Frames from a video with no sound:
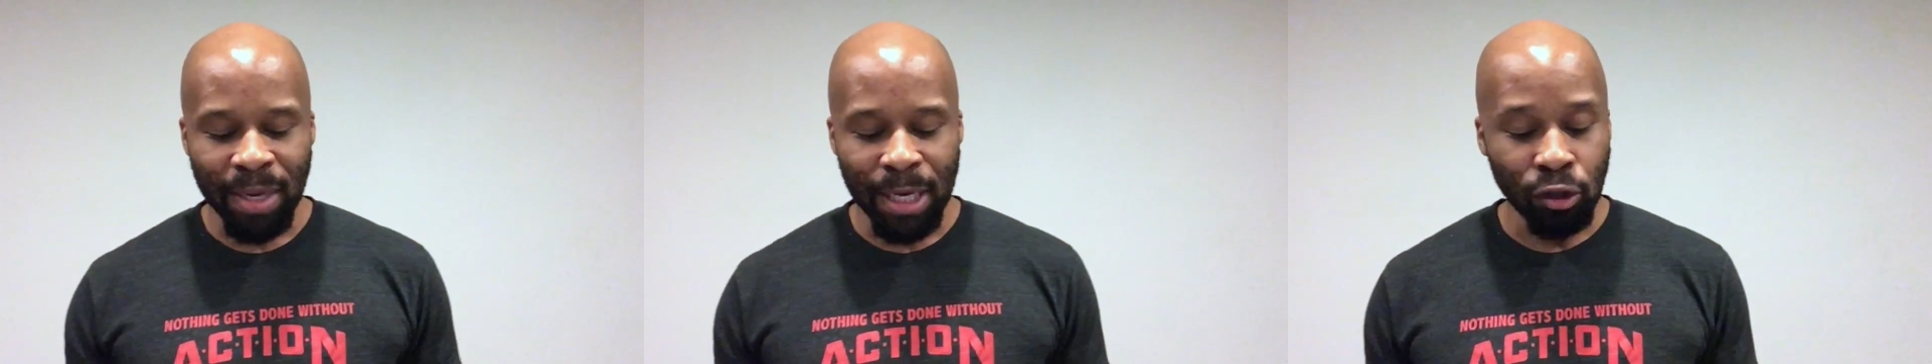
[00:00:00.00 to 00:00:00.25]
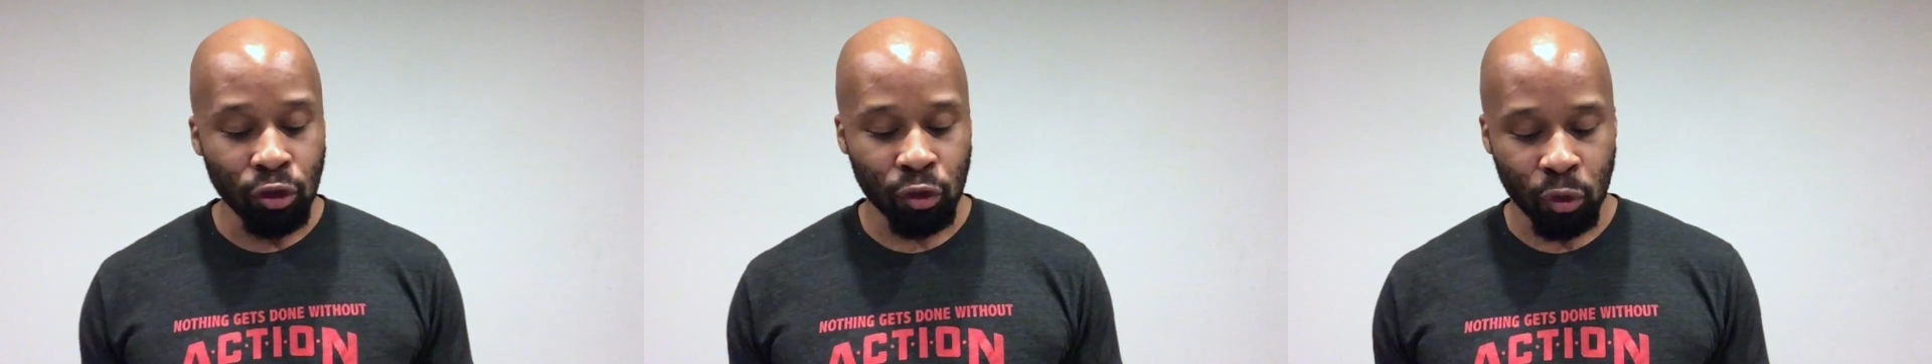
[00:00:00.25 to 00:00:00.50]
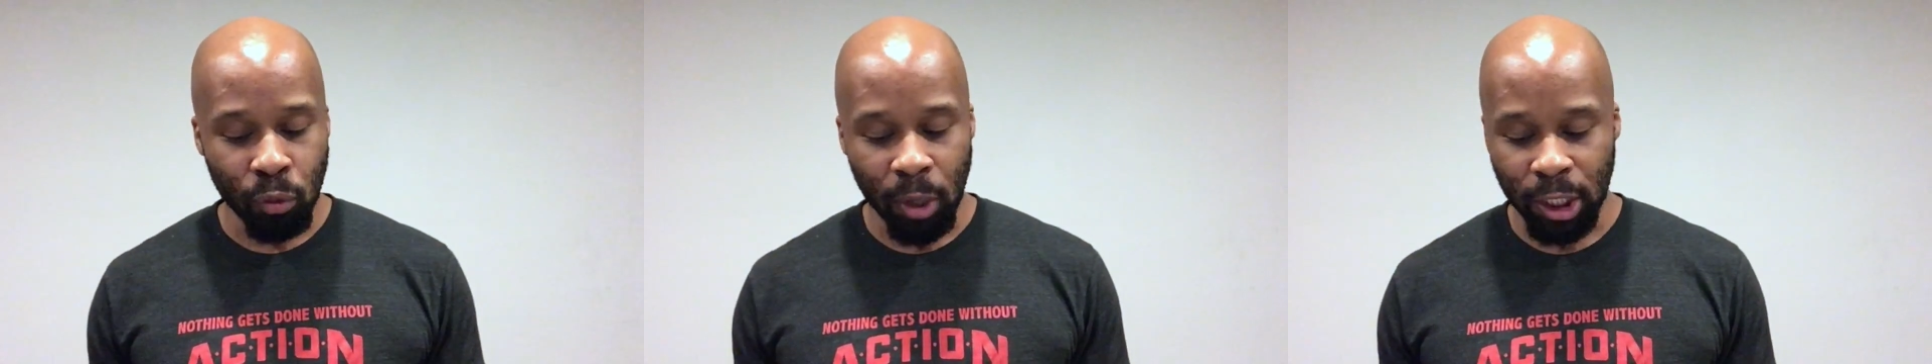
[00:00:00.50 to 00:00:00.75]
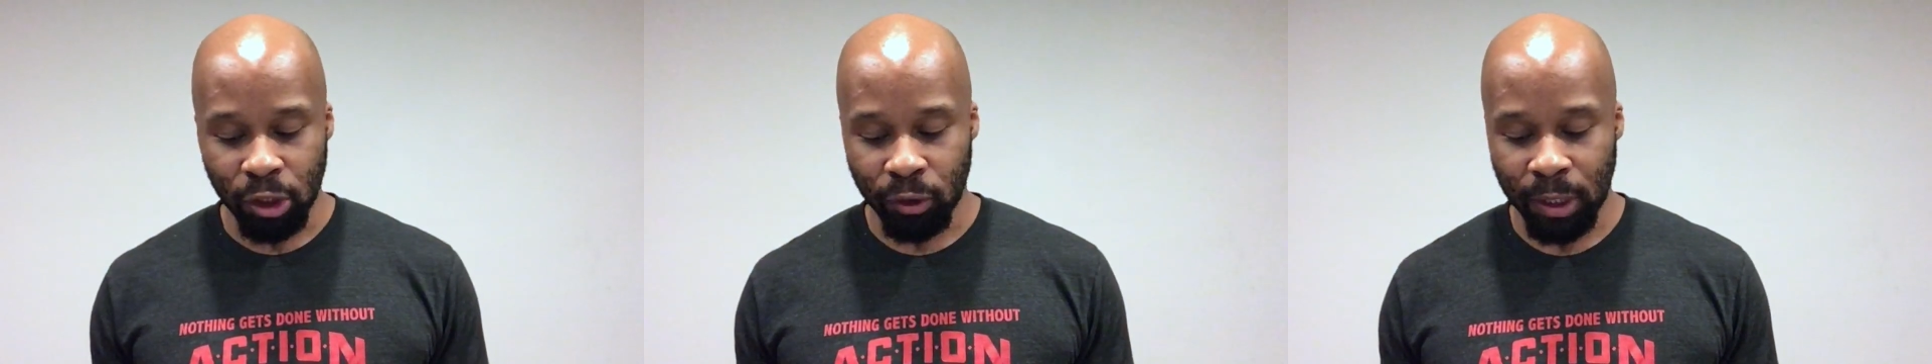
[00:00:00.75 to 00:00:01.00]
men's
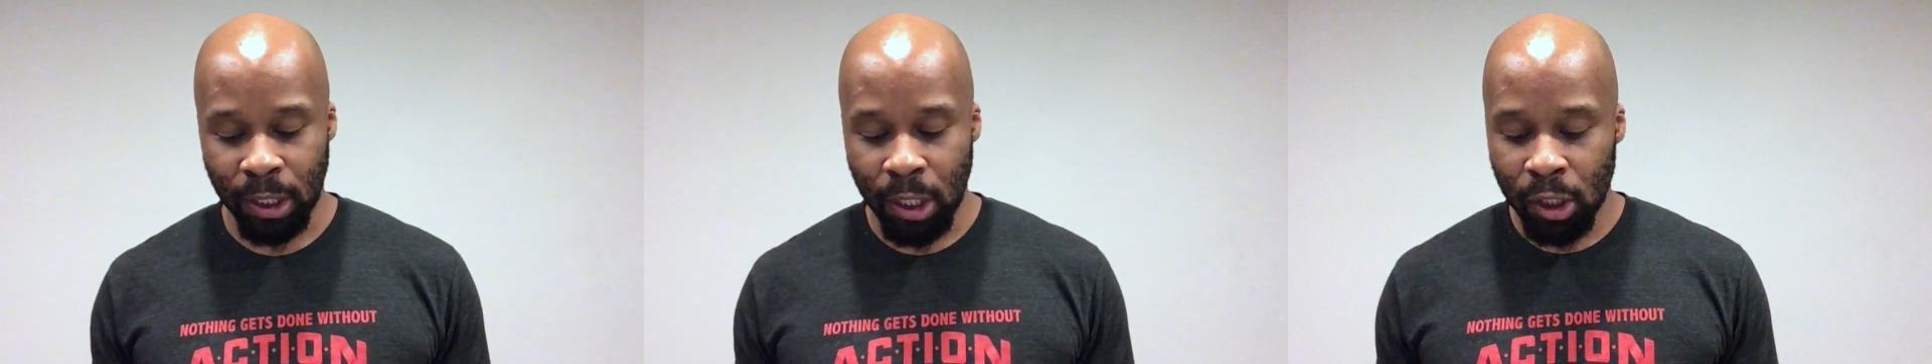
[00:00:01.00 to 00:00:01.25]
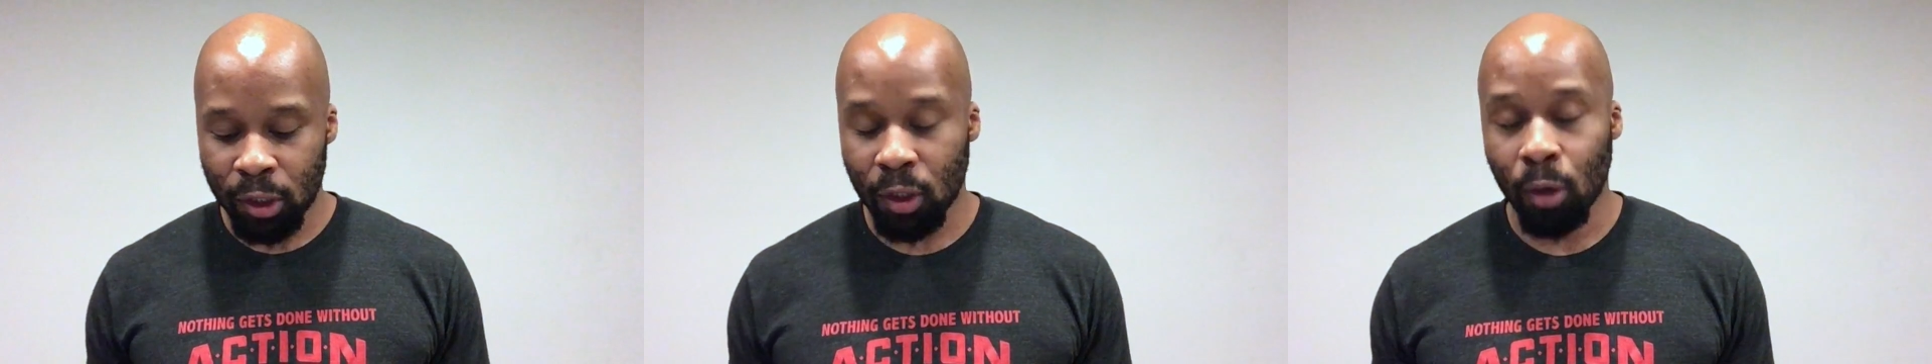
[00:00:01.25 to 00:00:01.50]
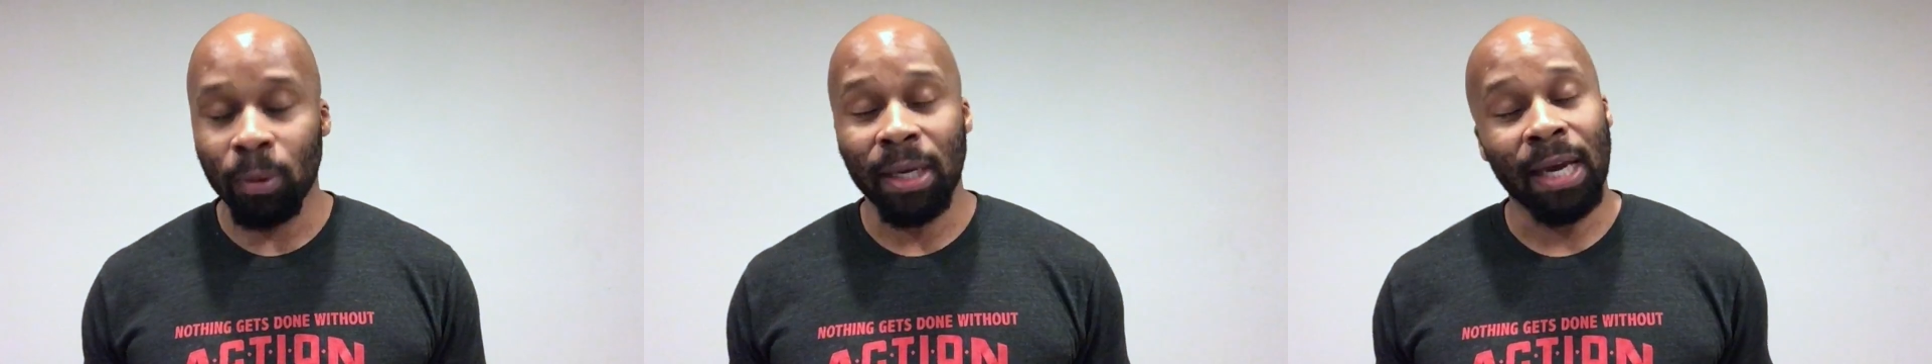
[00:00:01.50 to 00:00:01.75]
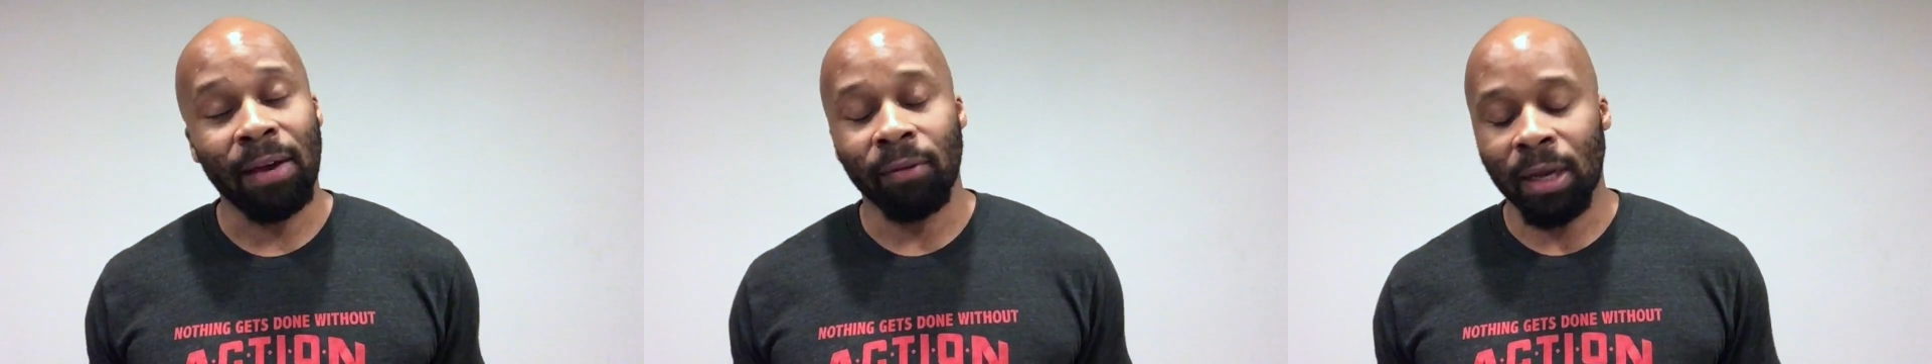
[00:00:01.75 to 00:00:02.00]
200, so we
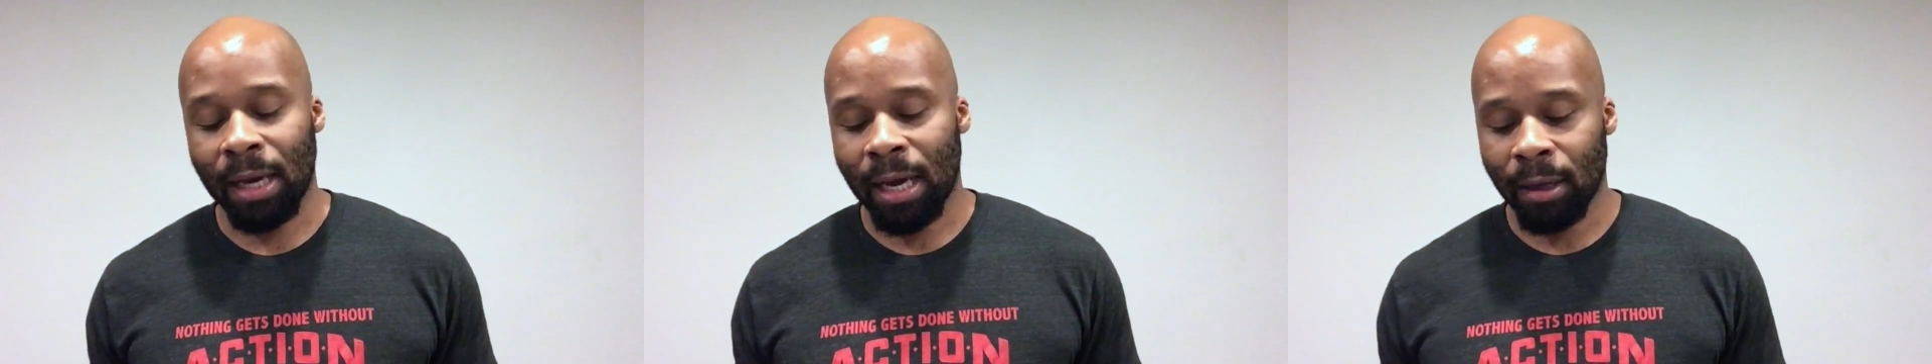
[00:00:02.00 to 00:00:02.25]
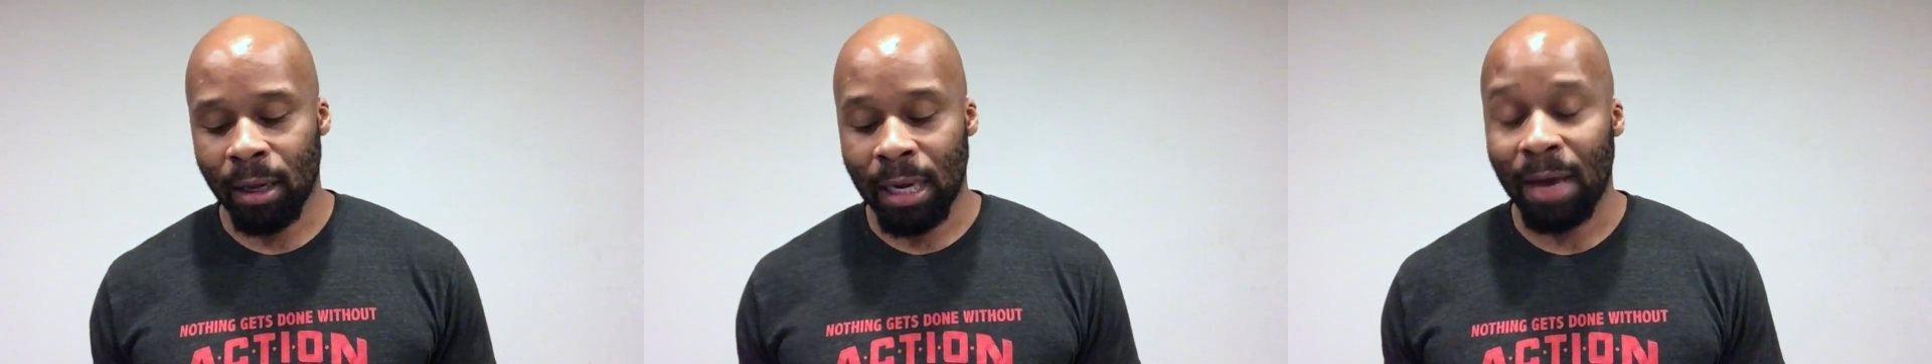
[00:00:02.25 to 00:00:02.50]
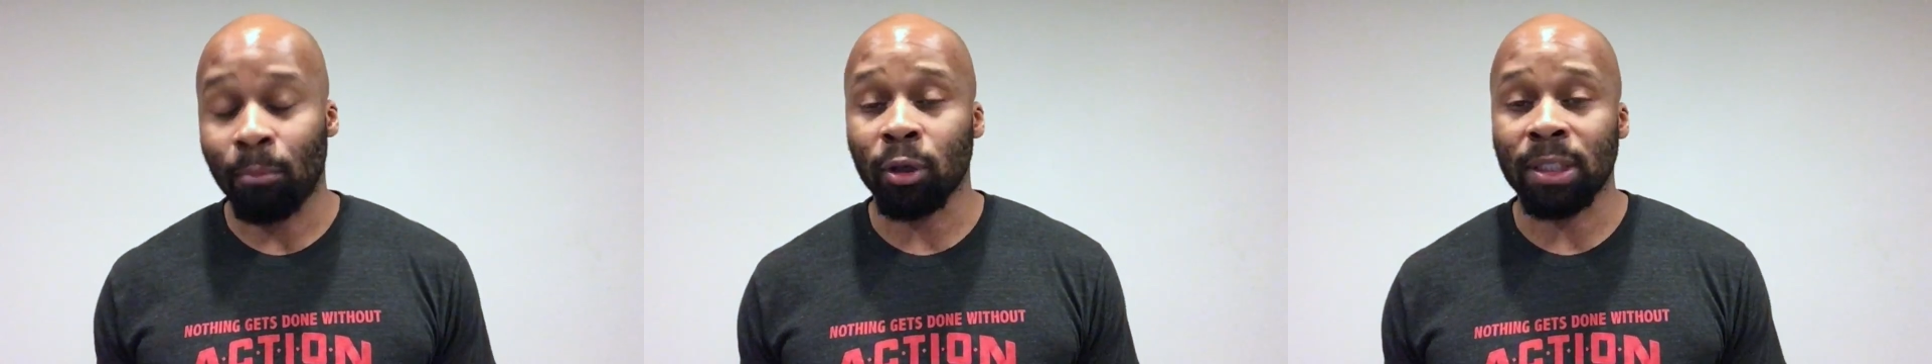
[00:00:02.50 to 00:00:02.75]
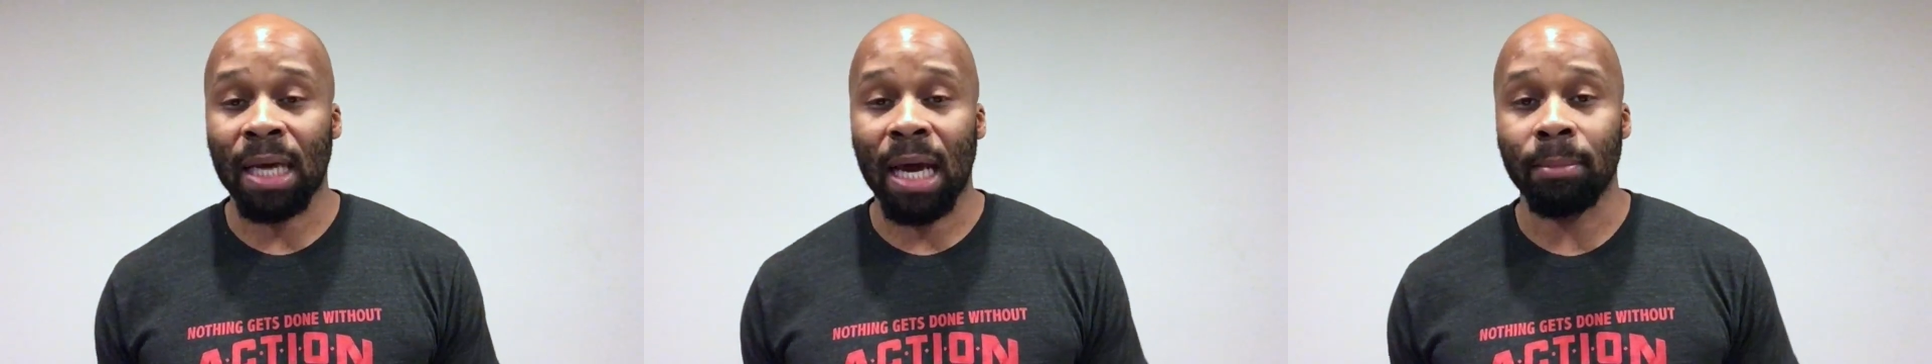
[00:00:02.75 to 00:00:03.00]
have a lot more
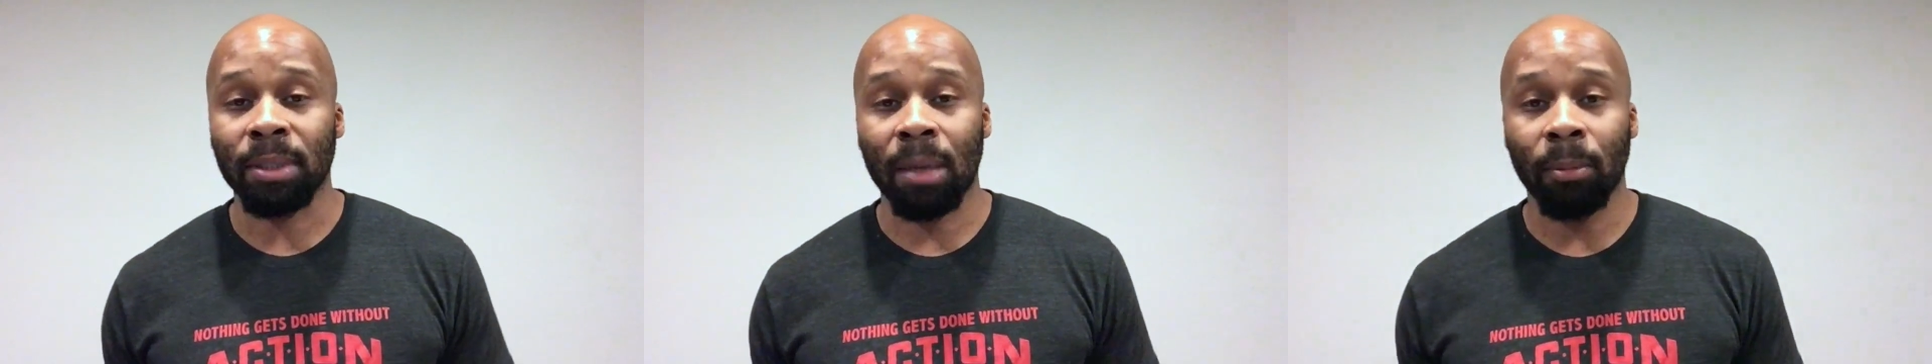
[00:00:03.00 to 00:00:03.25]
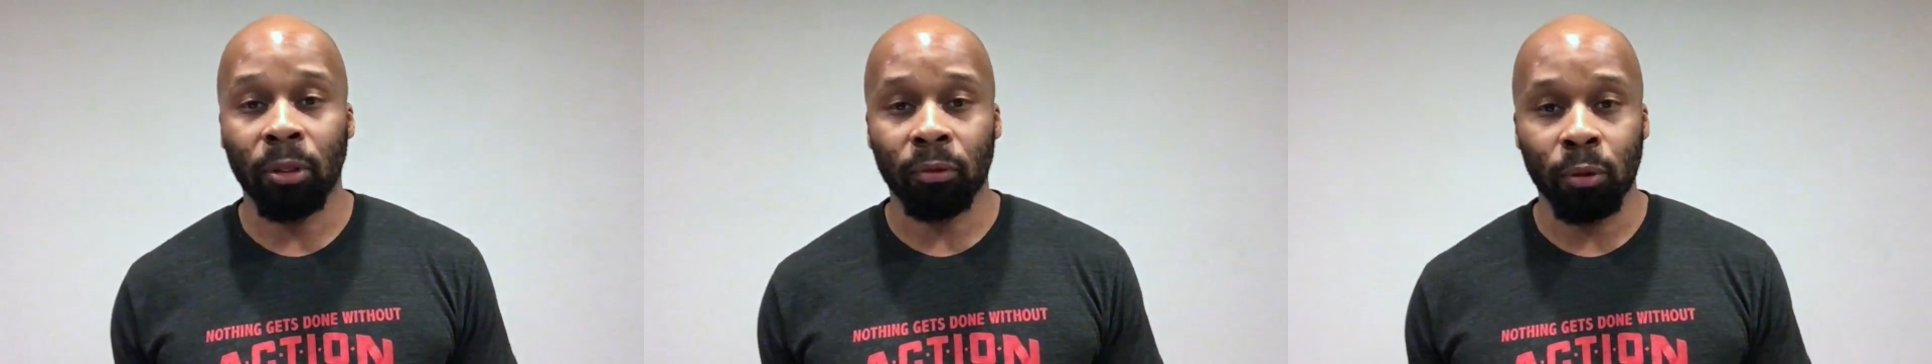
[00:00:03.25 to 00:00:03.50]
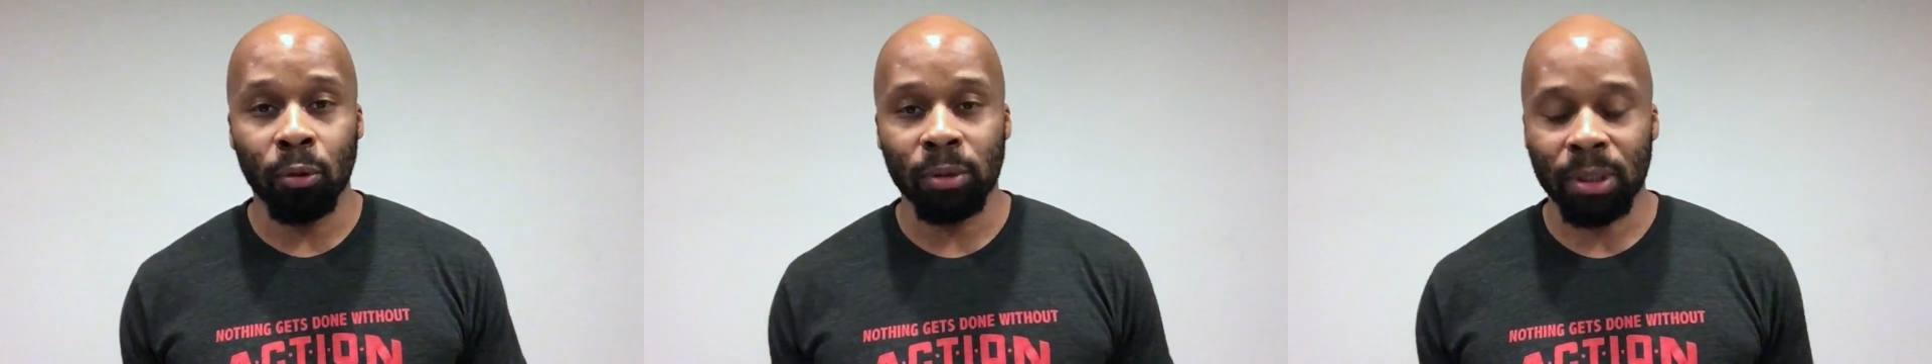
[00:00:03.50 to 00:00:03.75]
times coming through,